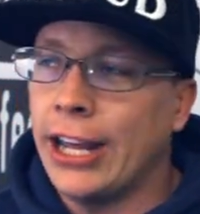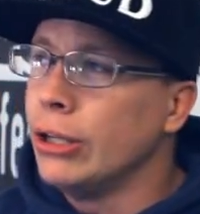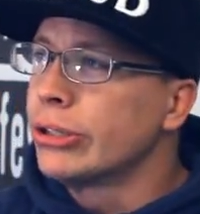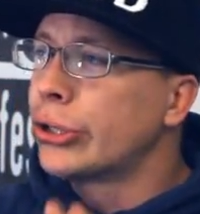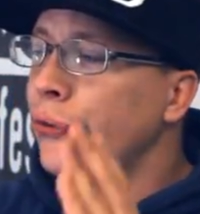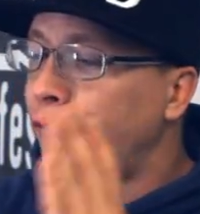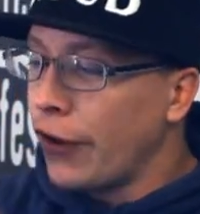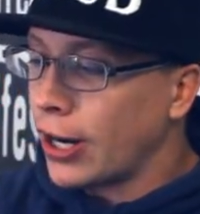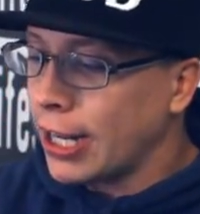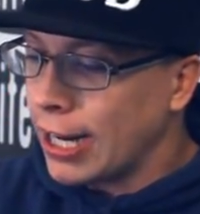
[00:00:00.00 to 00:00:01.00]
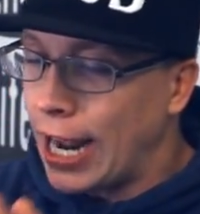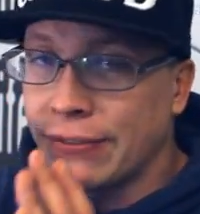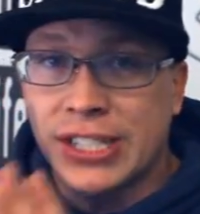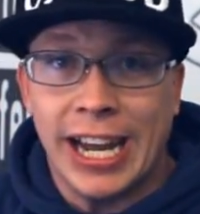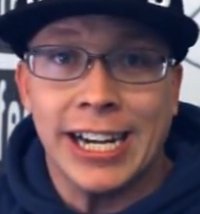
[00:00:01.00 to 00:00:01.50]
I used to fucking
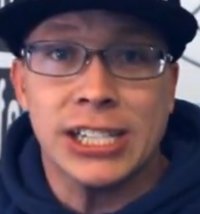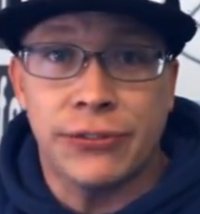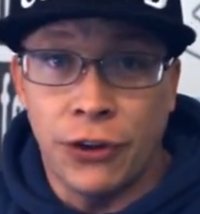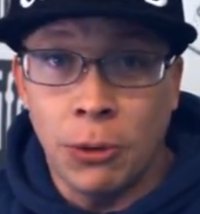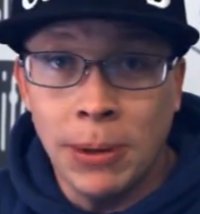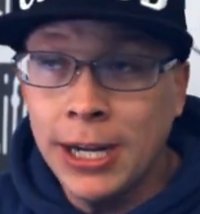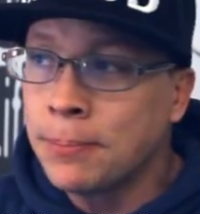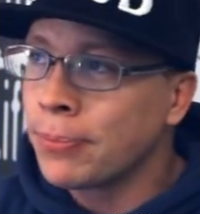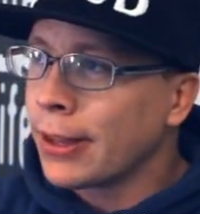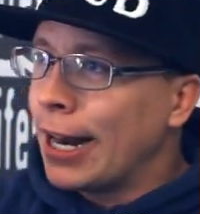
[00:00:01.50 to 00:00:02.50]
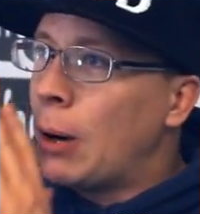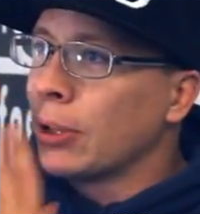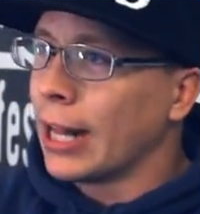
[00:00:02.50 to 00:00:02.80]
have Tex film me, and I